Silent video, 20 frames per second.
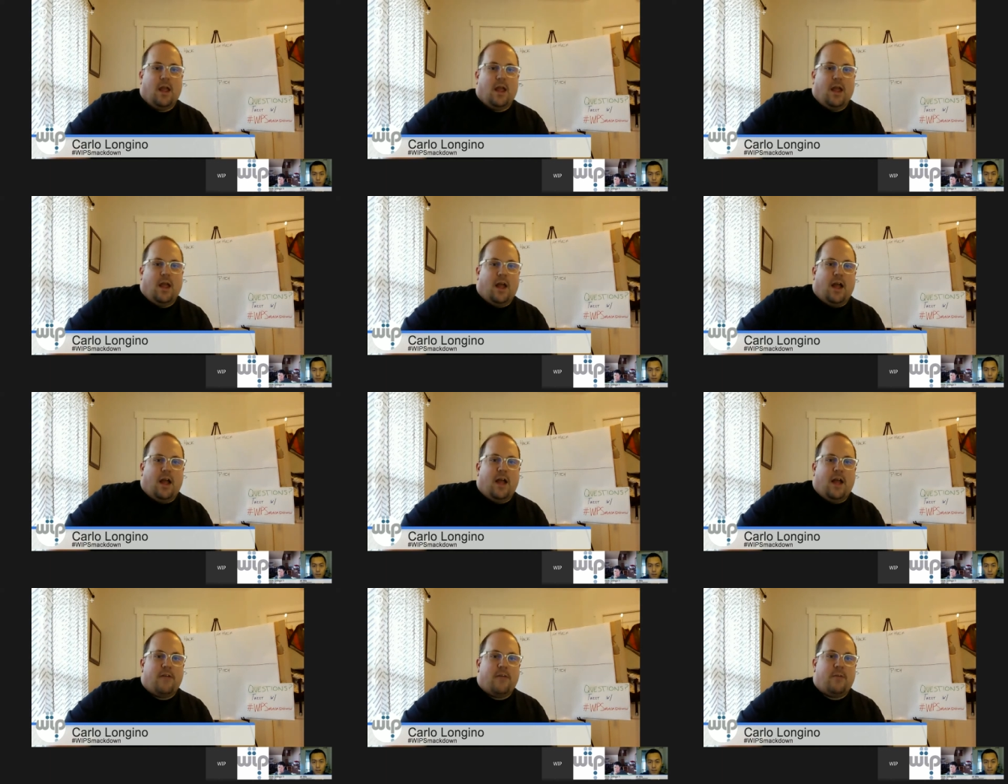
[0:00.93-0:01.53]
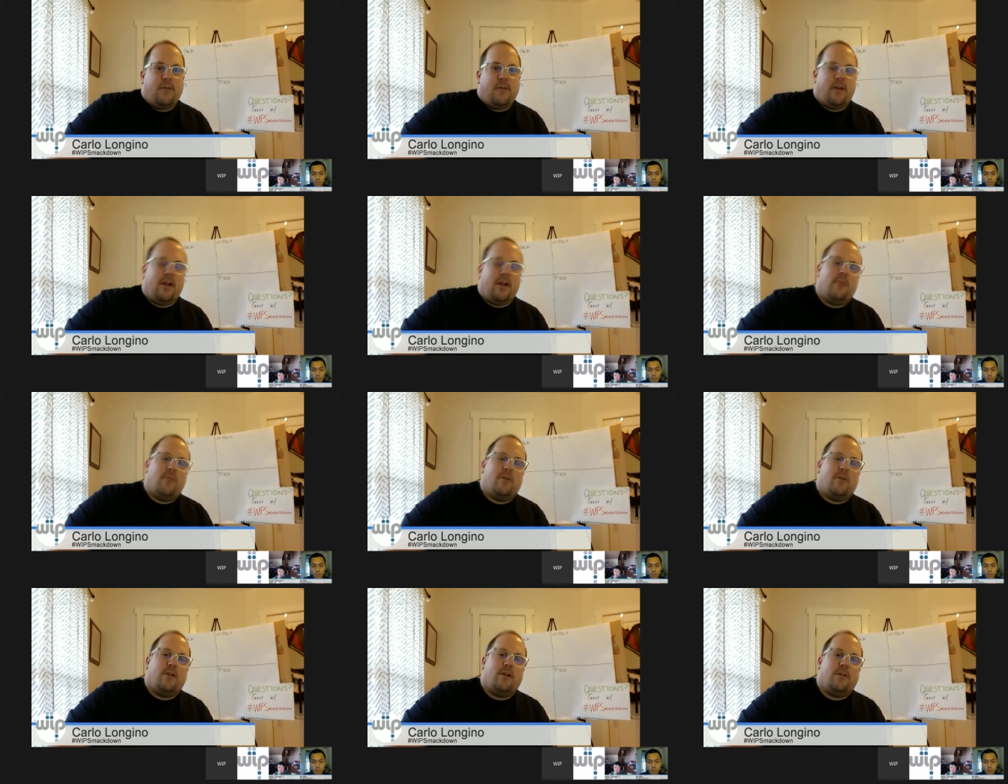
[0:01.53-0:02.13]
Hi, everybody.
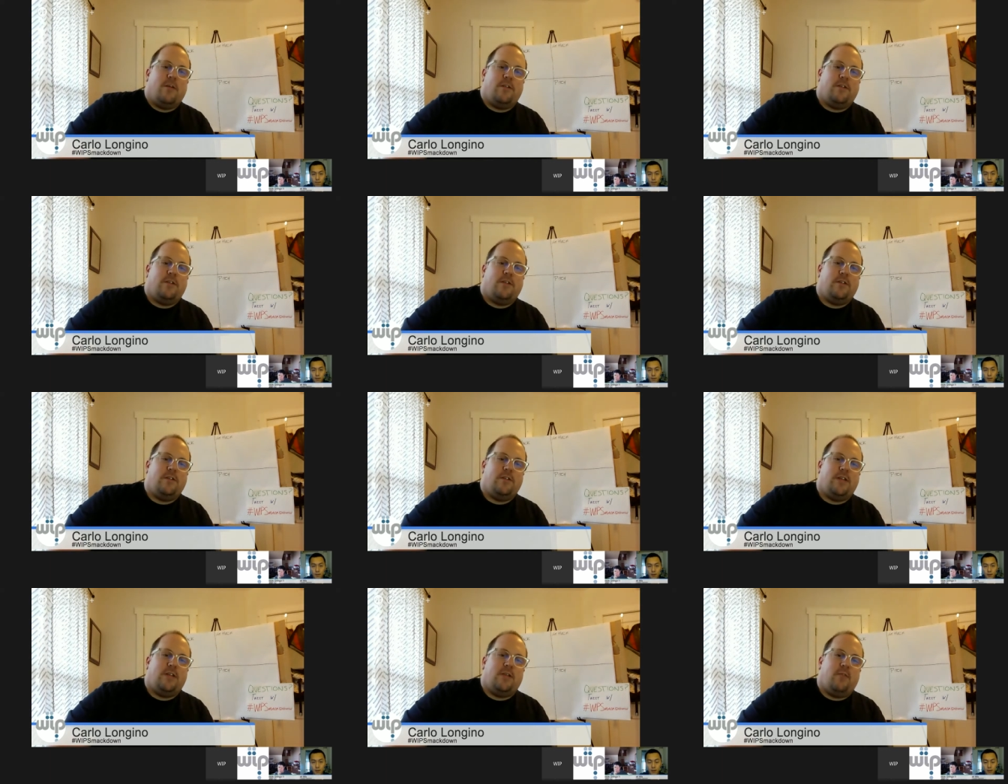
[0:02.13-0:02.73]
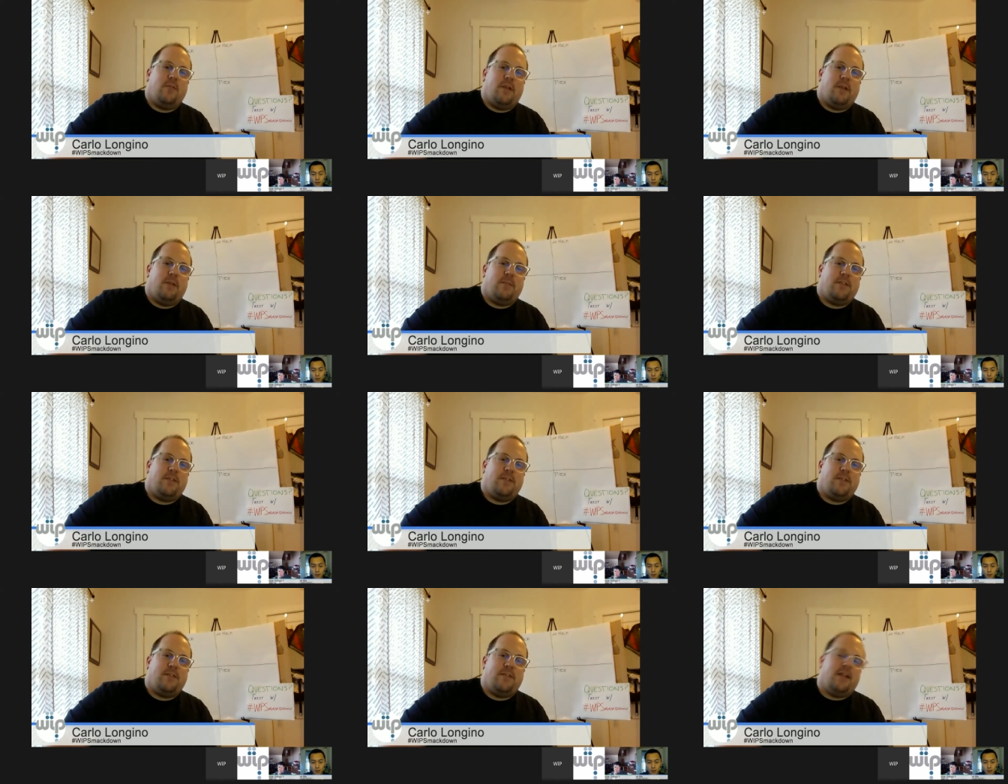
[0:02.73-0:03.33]
Welcome to the
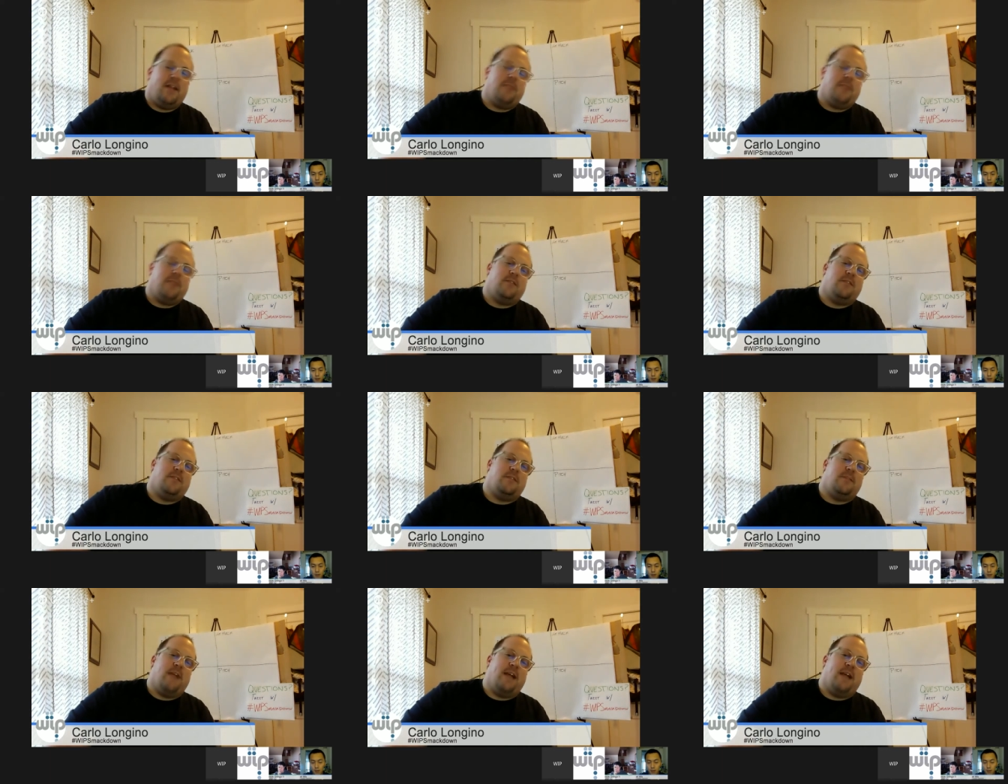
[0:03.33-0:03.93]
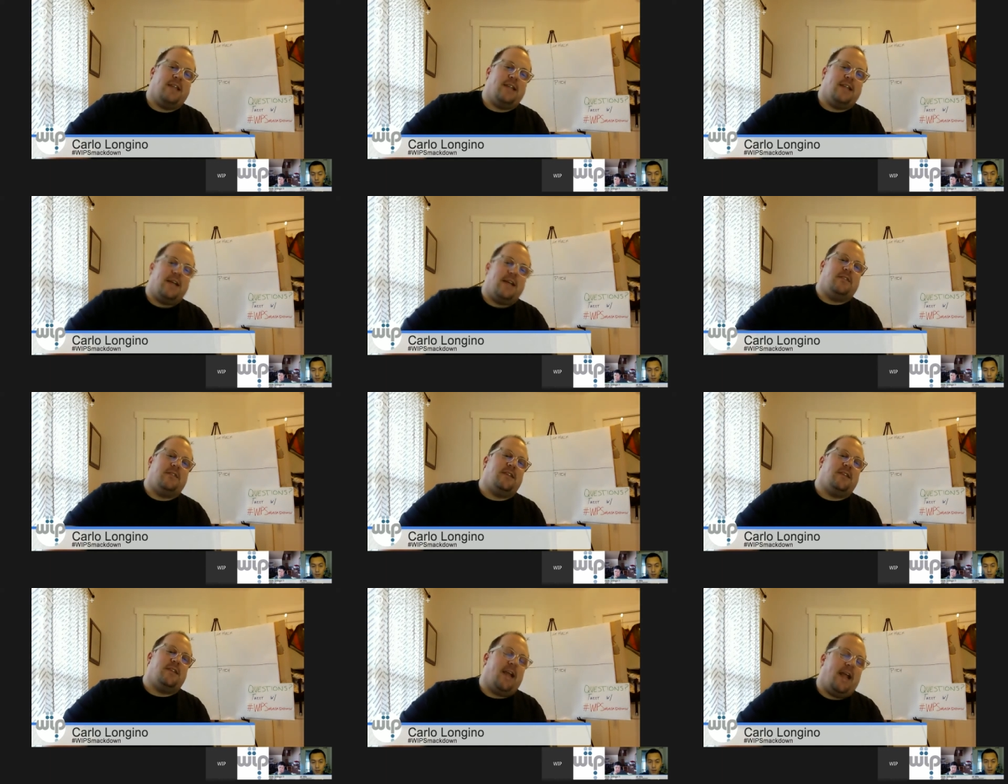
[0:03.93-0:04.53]
WIP Developer
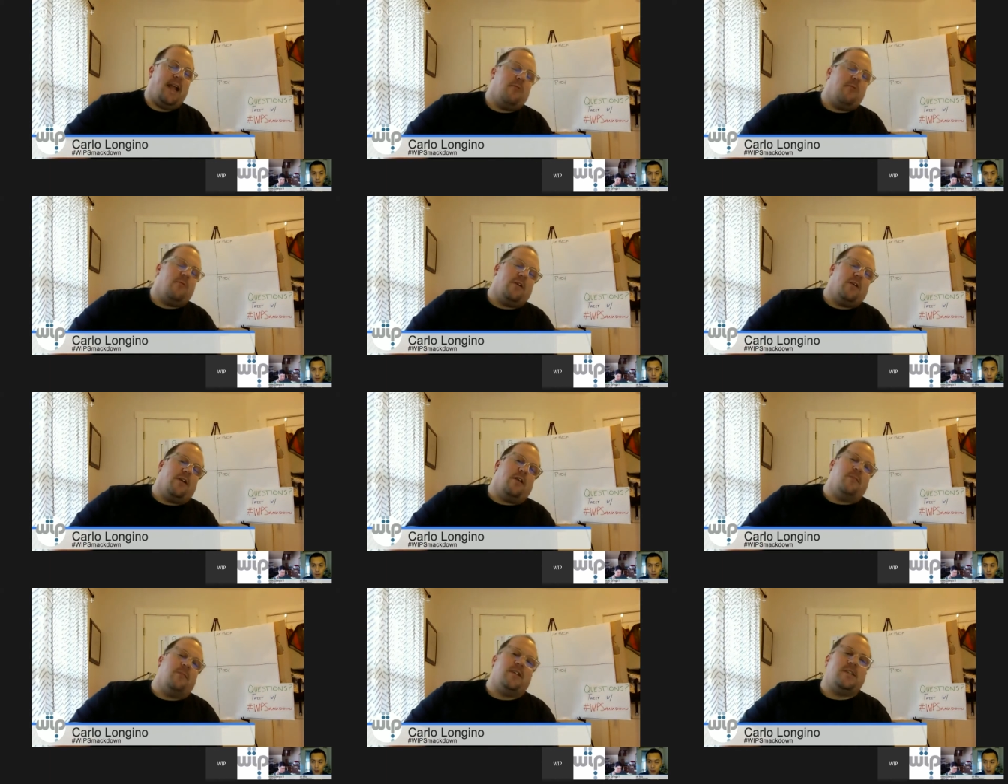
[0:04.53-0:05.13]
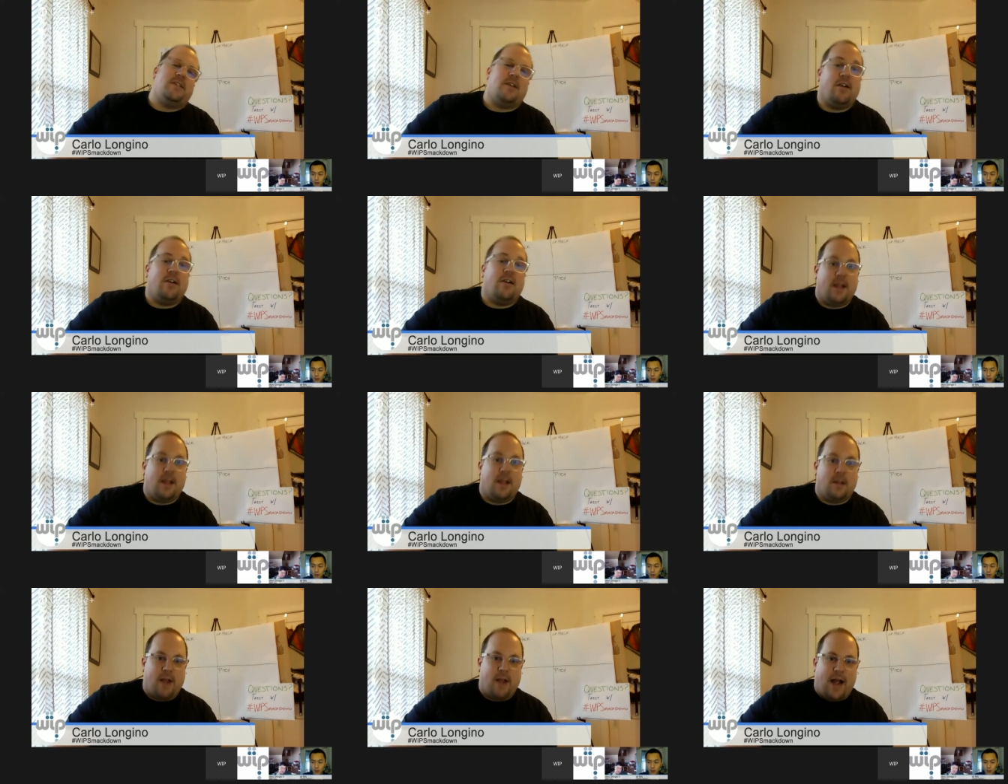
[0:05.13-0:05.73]
Smackdown today. We're going to be
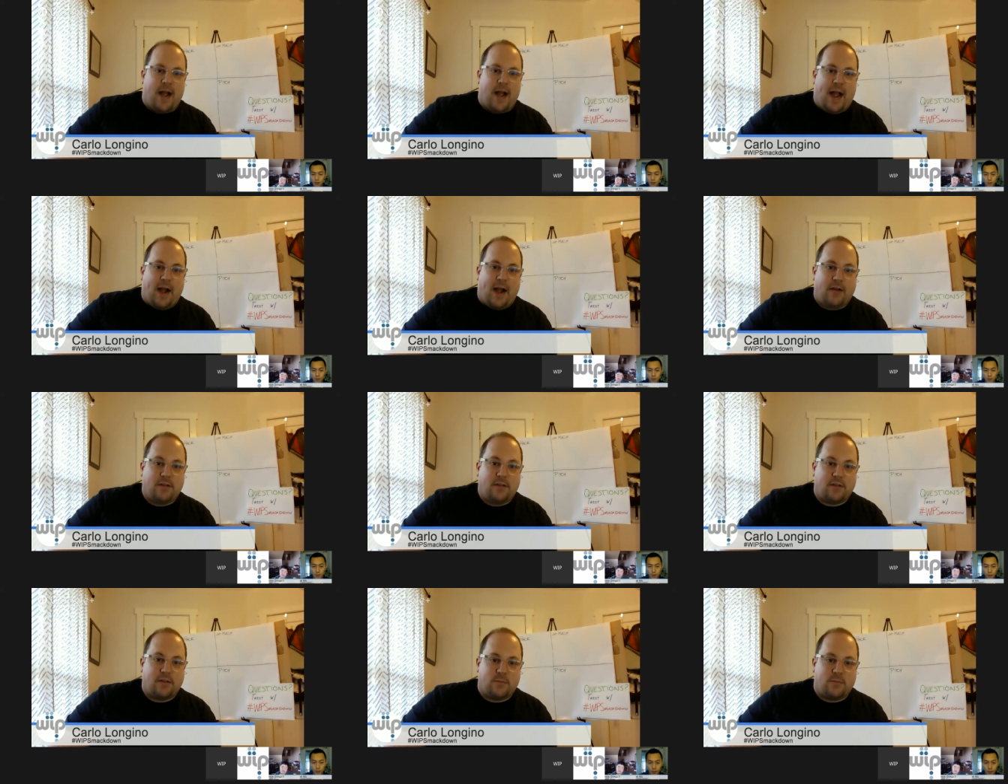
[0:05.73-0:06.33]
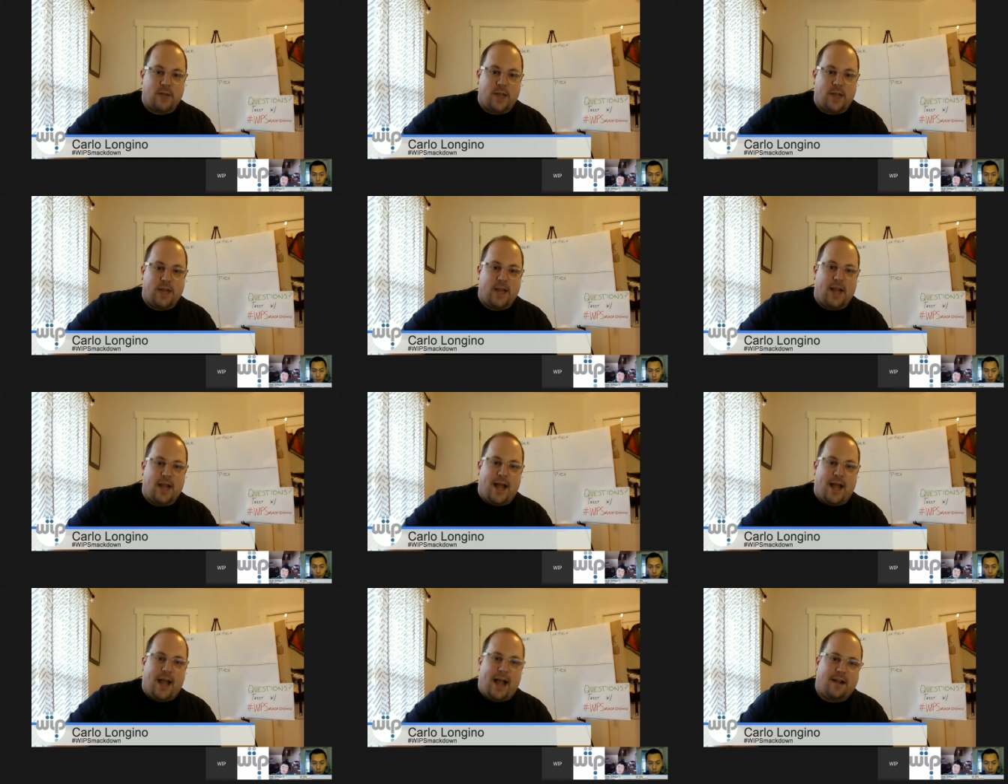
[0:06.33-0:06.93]
talking about how to win
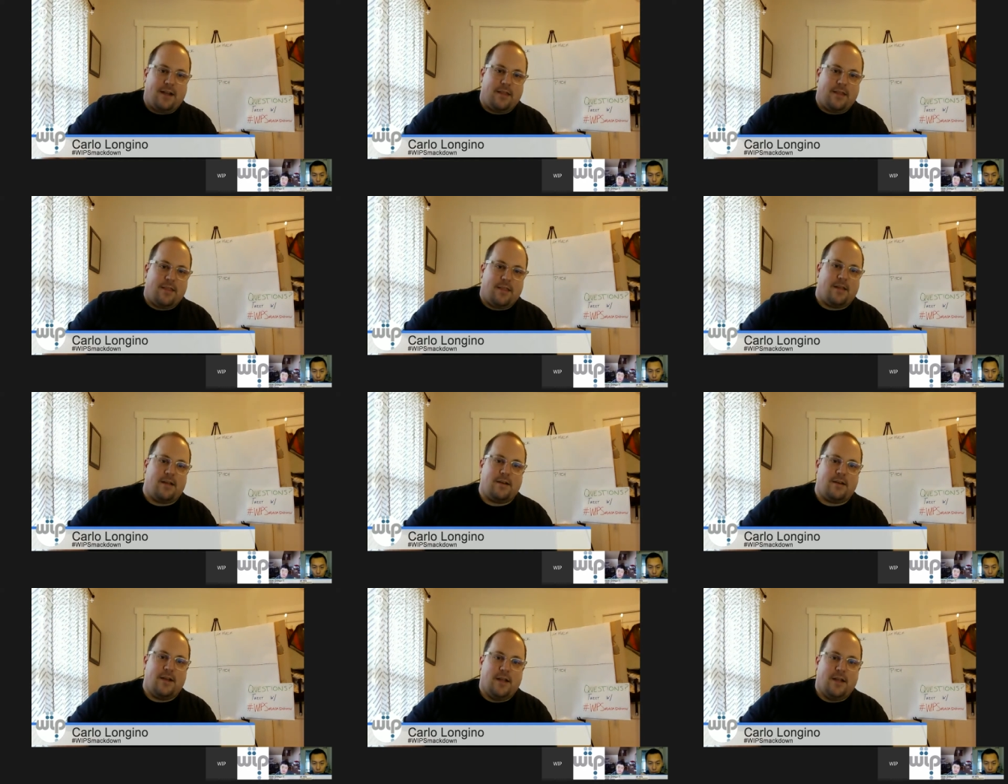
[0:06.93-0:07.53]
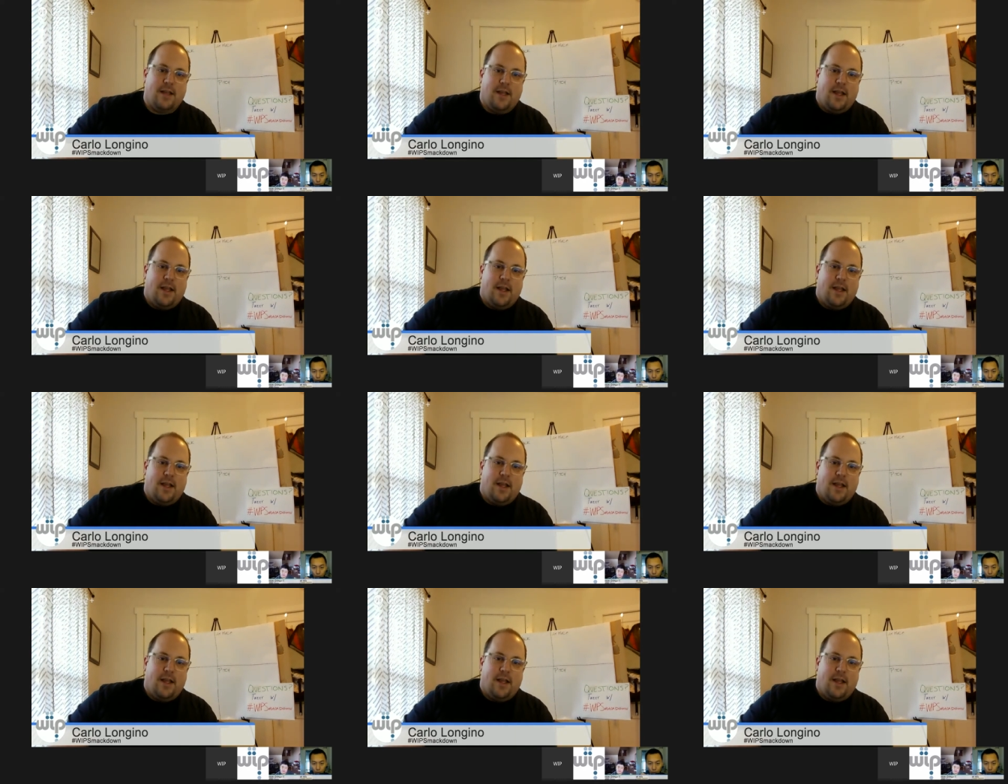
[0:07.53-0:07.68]
a hackathon.